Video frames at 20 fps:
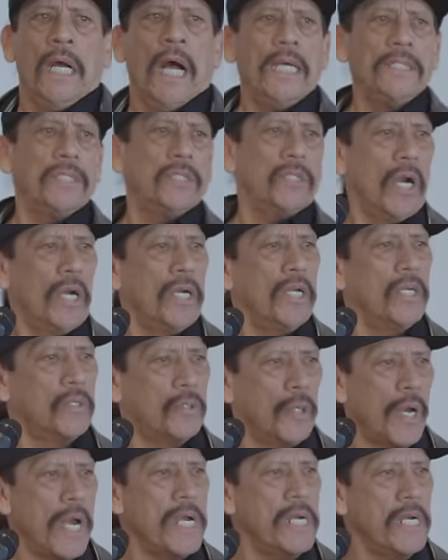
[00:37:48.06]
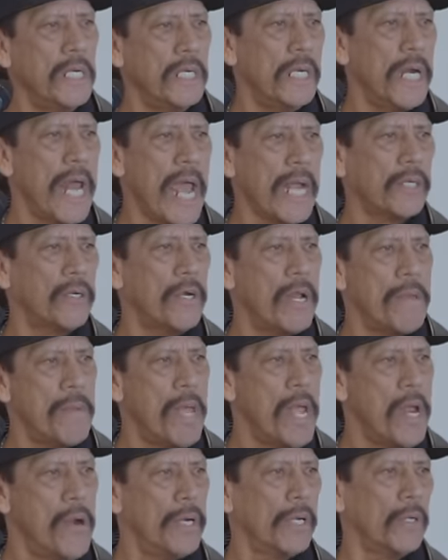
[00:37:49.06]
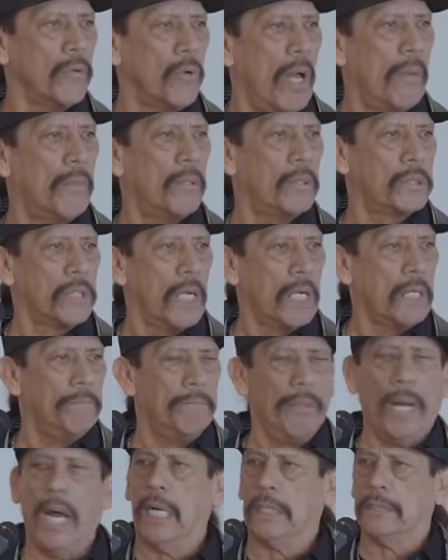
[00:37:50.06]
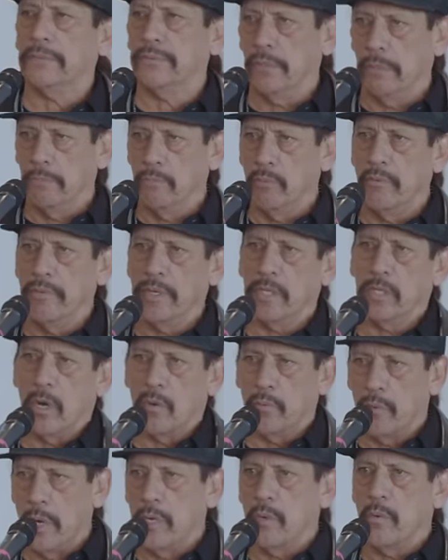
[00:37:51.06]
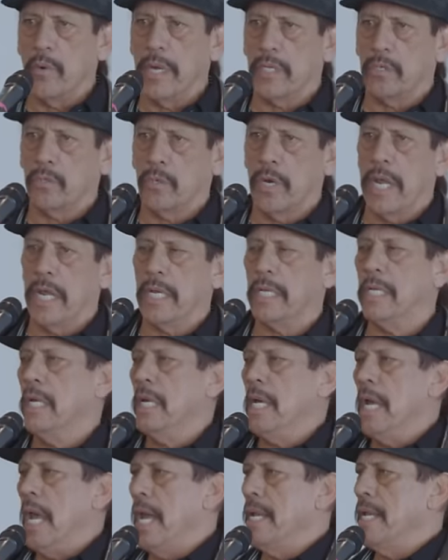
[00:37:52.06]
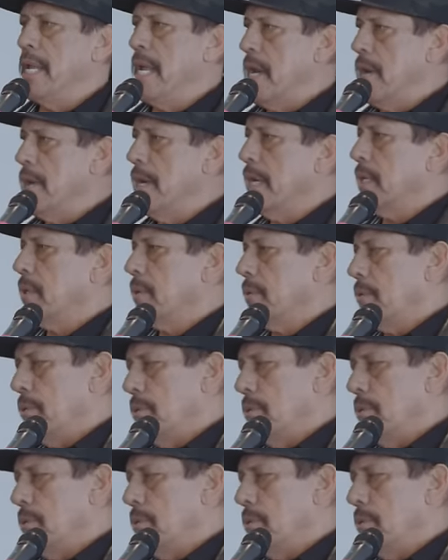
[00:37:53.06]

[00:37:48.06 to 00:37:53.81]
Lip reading: I started training an actor named Eric Roberts how to box for the movie called Runaway Train. And Eric